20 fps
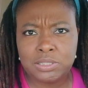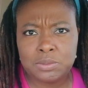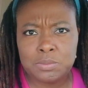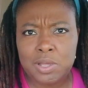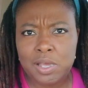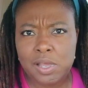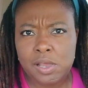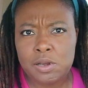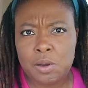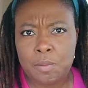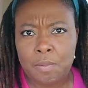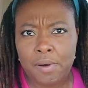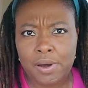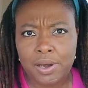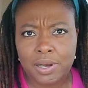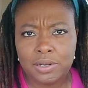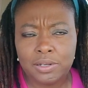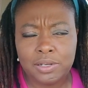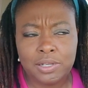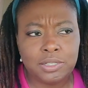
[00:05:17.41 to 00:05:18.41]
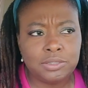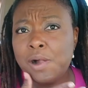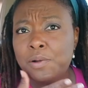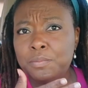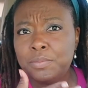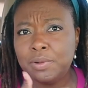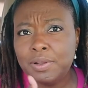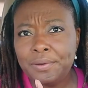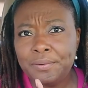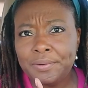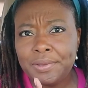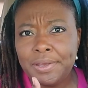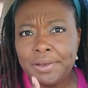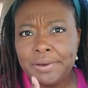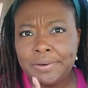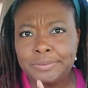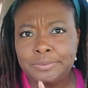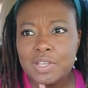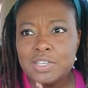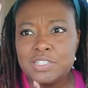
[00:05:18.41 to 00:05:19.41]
I'm like in a parking lot. I don't belong here.